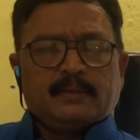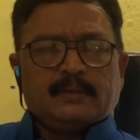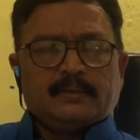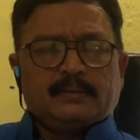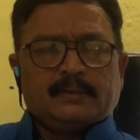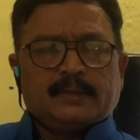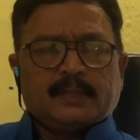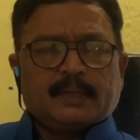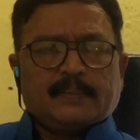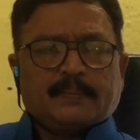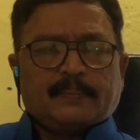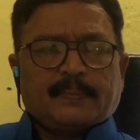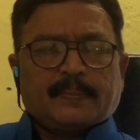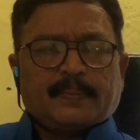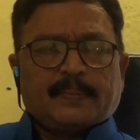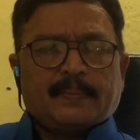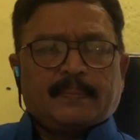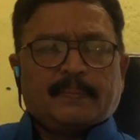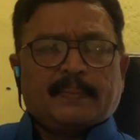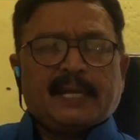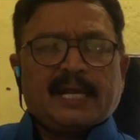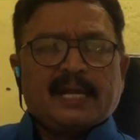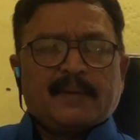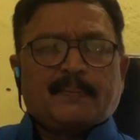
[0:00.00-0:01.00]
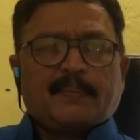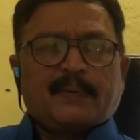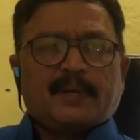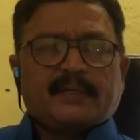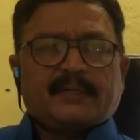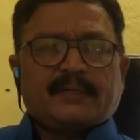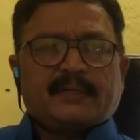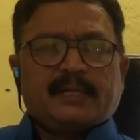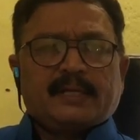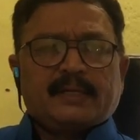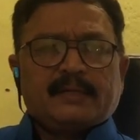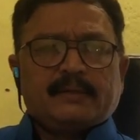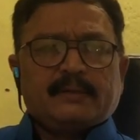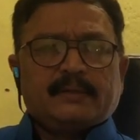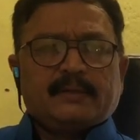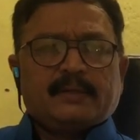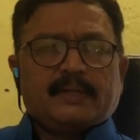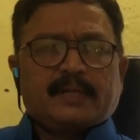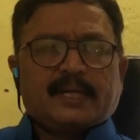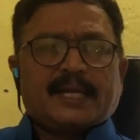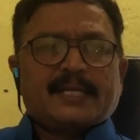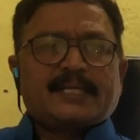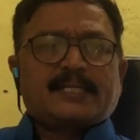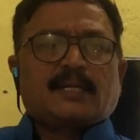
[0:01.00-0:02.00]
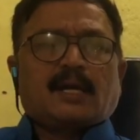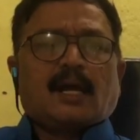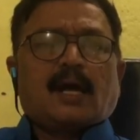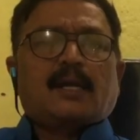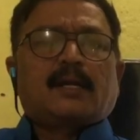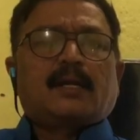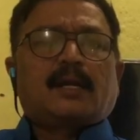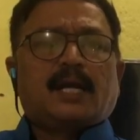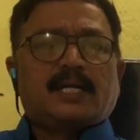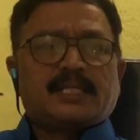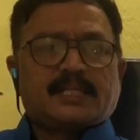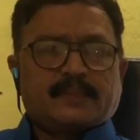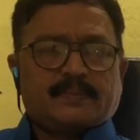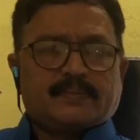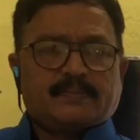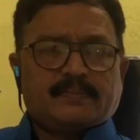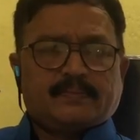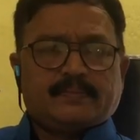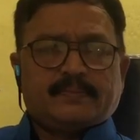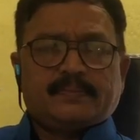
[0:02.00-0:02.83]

the male partner gets orgasm,